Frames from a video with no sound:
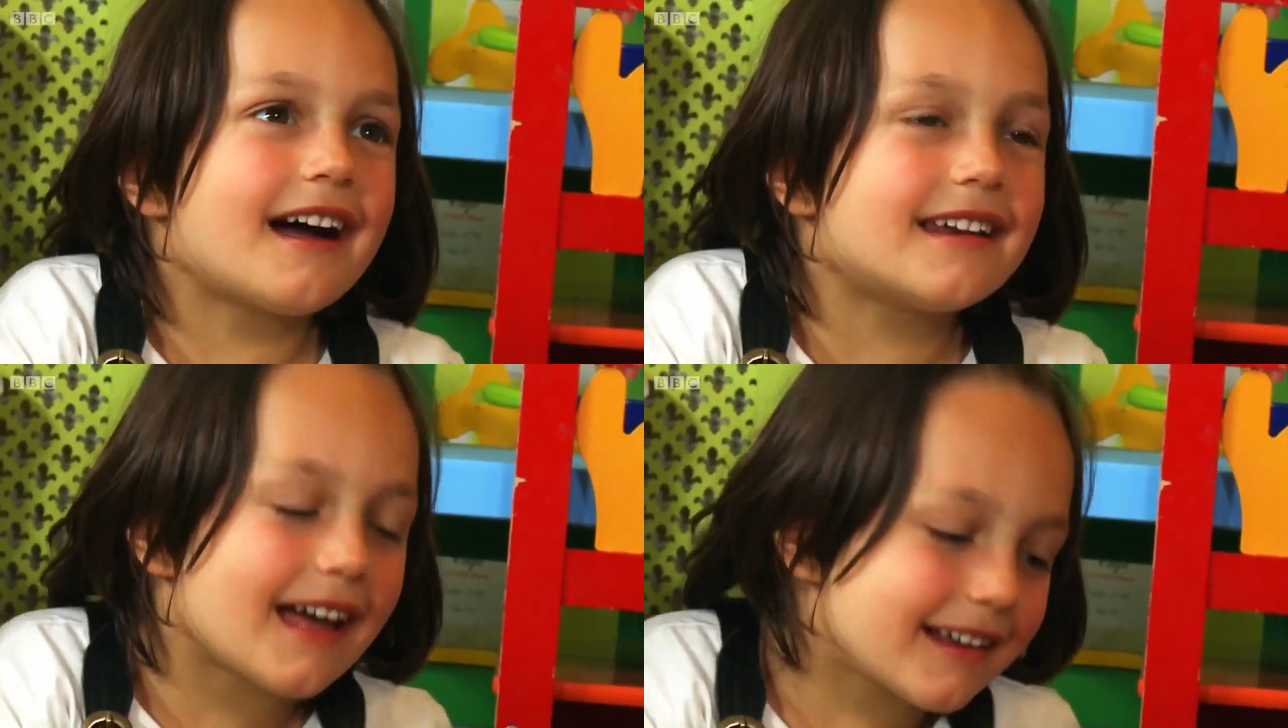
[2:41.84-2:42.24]

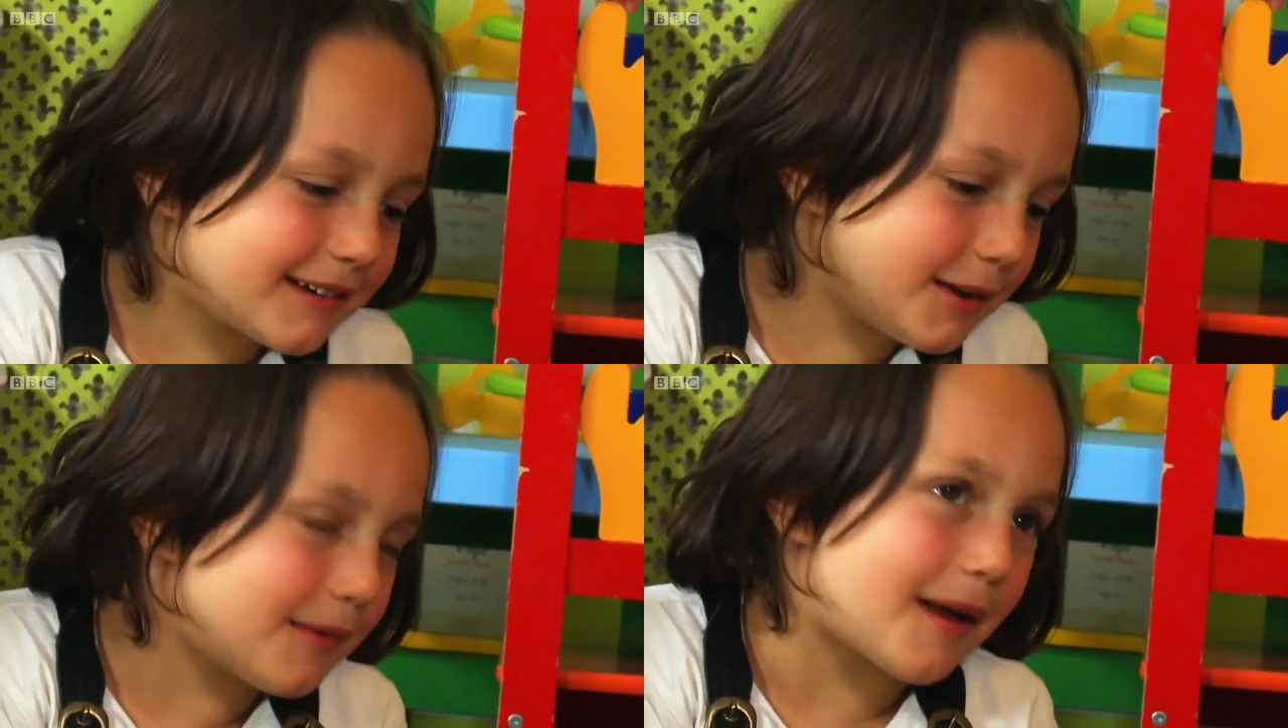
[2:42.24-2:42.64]
I
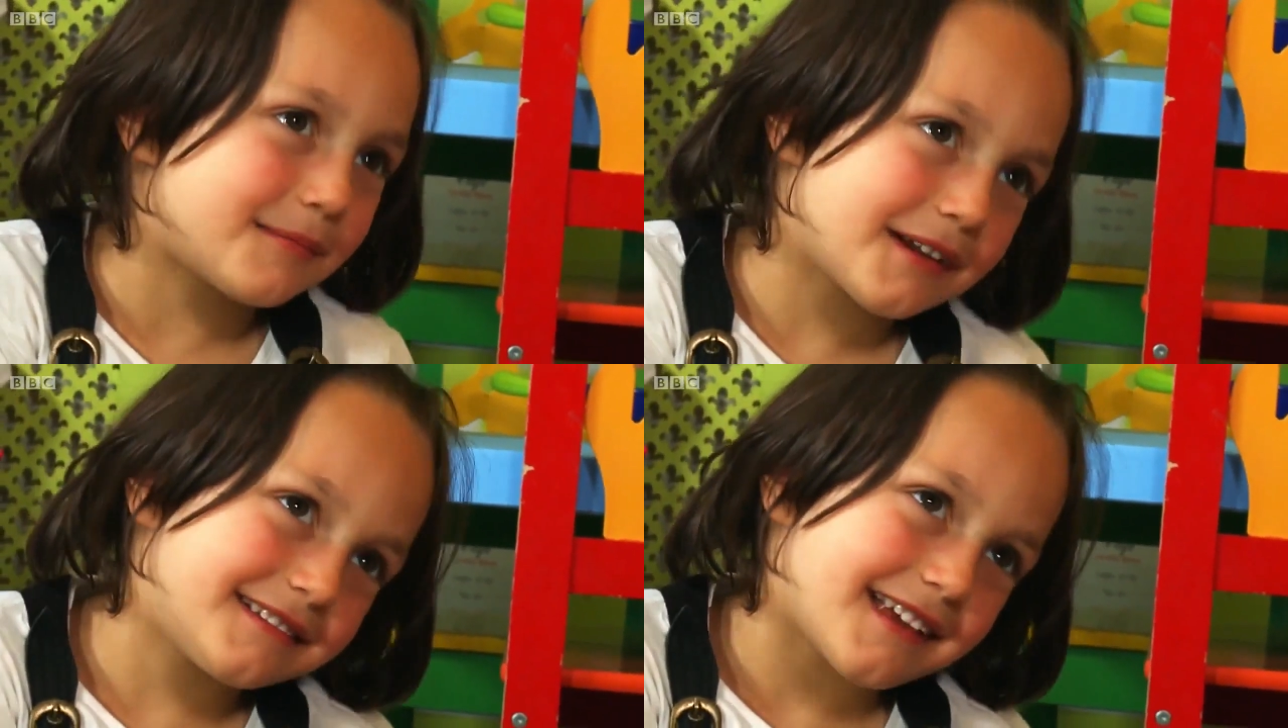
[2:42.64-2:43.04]
like to
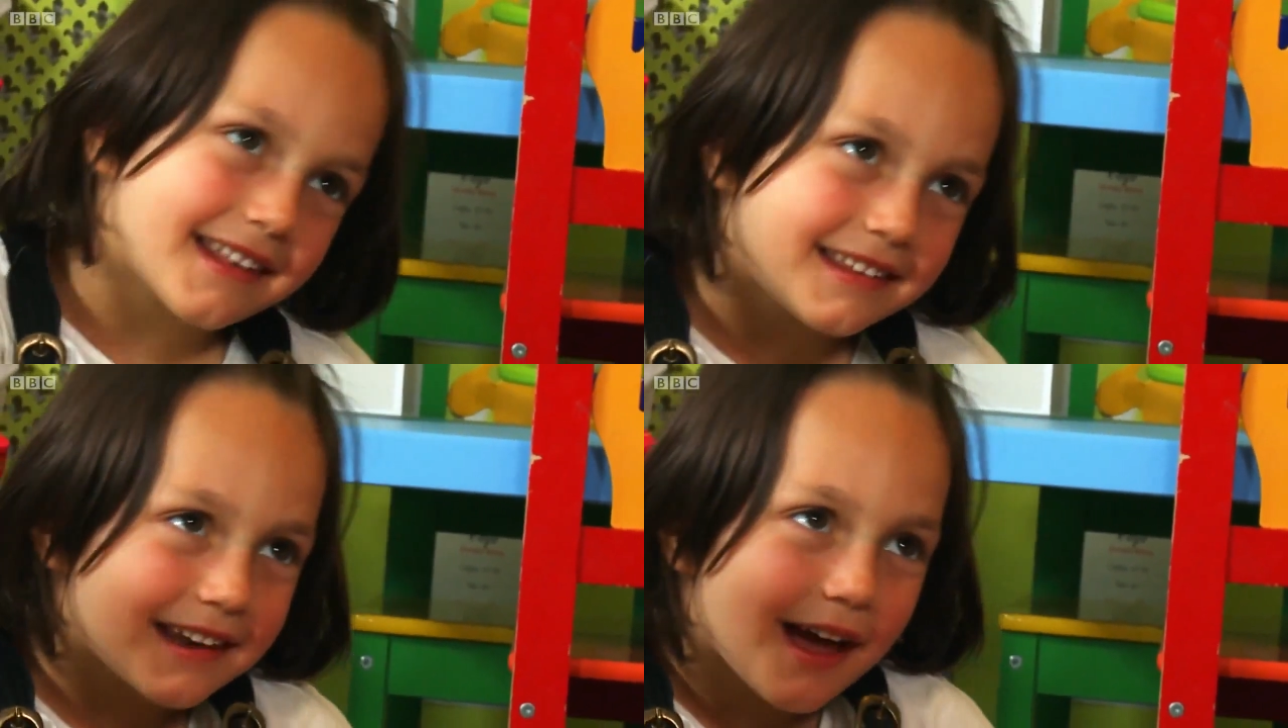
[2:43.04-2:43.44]
wear my
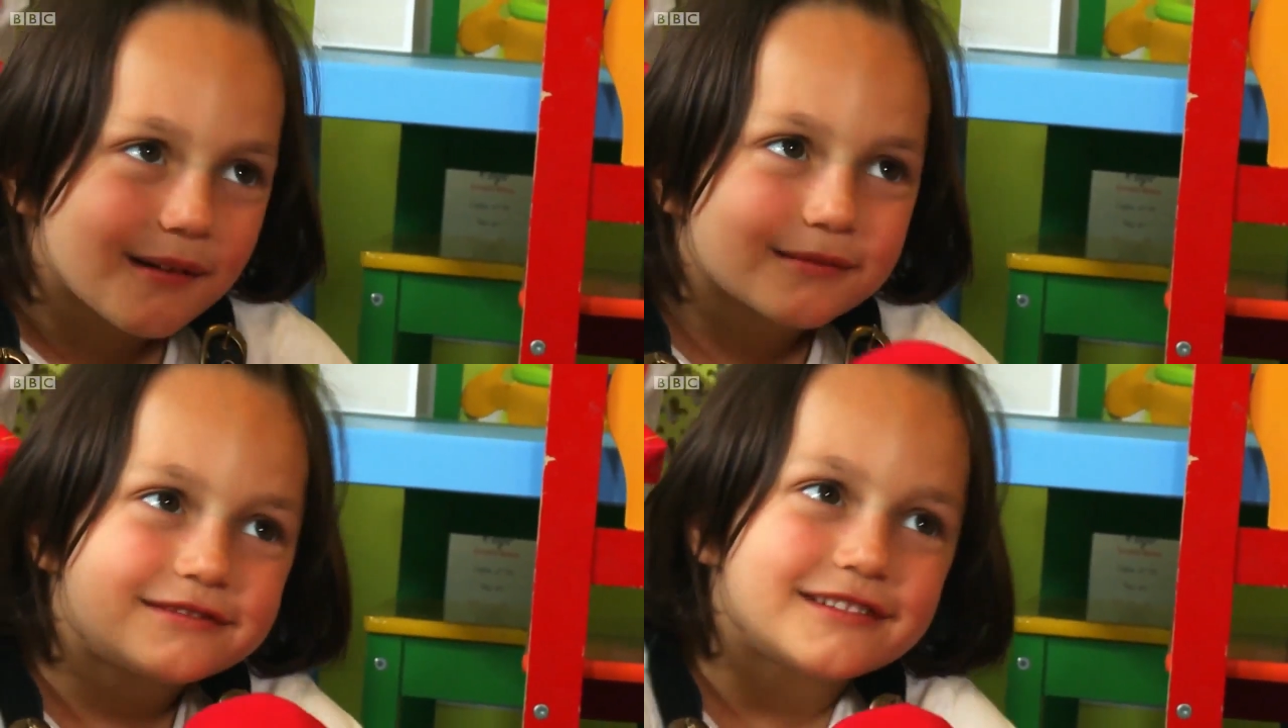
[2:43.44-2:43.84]
dressing
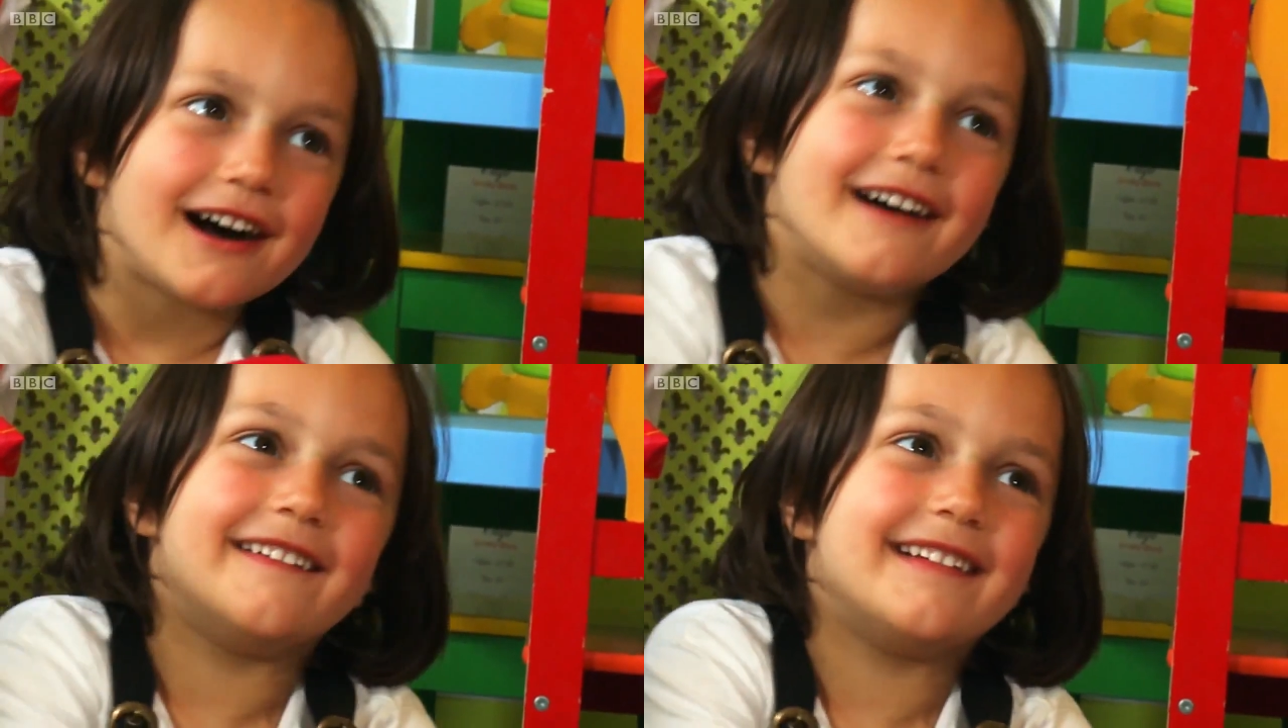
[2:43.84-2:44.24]
up
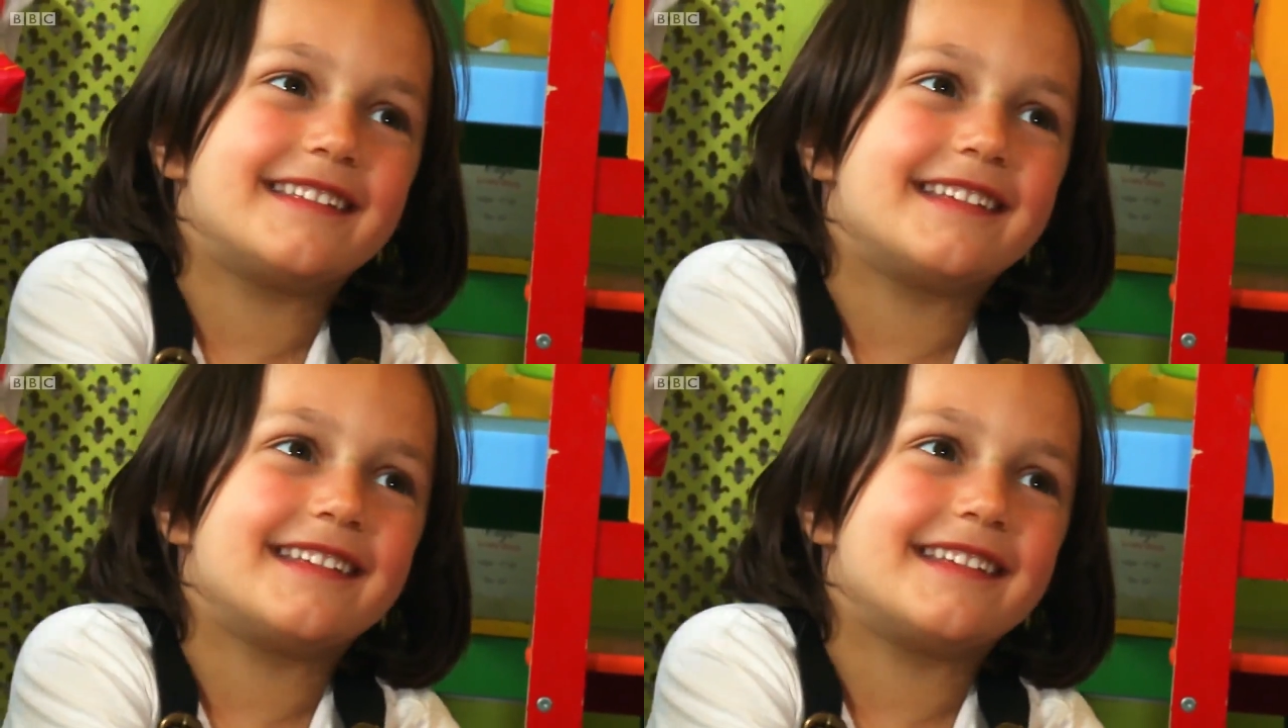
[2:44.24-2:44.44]
clothes.